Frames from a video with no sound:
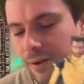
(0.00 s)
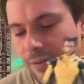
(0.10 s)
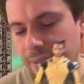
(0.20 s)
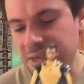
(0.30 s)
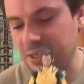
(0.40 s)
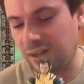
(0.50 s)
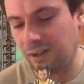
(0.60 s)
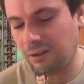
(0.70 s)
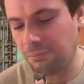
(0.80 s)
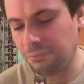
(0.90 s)
These
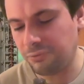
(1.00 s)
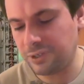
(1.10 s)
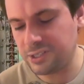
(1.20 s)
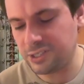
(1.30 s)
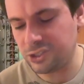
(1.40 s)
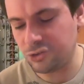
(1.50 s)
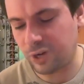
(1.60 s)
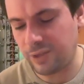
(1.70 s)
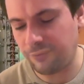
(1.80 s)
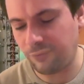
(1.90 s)
are pretty
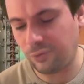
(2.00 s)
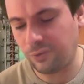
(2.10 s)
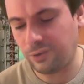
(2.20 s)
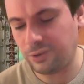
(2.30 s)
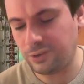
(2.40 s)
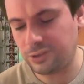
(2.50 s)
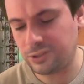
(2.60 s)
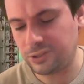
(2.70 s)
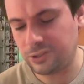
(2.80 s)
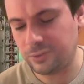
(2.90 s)
straightforward
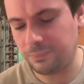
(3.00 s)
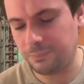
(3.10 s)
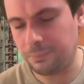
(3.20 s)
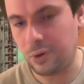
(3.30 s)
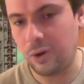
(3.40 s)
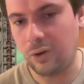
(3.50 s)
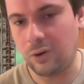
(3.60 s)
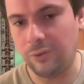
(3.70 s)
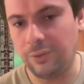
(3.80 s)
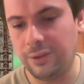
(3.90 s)
to put
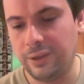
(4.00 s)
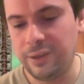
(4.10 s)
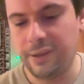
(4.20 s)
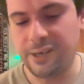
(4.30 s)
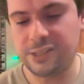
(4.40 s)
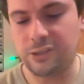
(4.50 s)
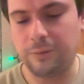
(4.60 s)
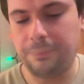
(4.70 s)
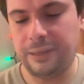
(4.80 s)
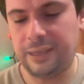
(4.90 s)
on. You just
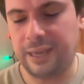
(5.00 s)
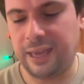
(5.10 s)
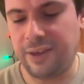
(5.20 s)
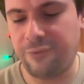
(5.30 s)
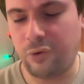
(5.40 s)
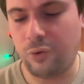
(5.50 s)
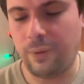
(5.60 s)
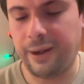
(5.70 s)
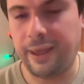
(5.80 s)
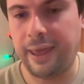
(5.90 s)
got to be careful
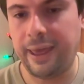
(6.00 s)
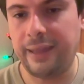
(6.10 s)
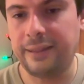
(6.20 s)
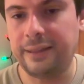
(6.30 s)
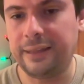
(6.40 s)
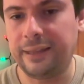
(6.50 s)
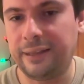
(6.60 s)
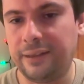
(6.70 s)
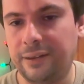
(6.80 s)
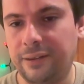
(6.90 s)
when
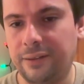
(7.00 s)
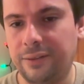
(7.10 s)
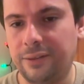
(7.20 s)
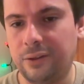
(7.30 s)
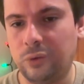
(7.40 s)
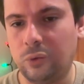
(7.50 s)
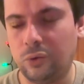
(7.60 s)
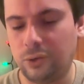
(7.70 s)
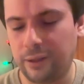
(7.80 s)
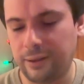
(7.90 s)
handling the
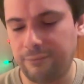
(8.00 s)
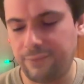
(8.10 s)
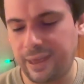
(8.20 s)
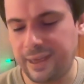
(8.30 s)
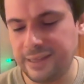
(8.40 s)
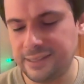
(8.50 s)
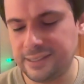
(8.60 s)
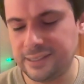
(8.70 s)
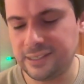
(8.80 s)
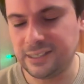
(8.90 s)
claw
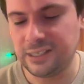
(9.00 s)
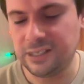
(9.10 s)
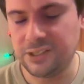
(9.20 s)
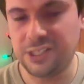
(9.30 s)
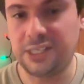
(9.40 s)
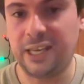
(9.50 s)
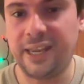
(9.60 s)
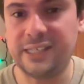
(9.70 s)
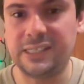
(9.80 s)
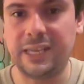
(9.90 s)
hands, just in
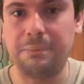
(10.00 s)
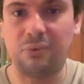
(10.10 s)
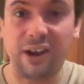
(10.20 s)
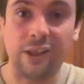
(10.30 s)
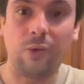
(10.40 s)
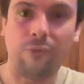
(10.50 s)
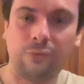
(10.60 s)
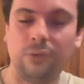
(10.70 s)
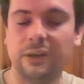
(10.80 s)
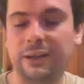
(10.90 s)
case they break or
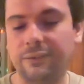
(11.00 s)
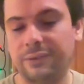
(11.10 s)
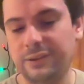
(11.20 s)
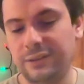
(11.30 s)
fall out.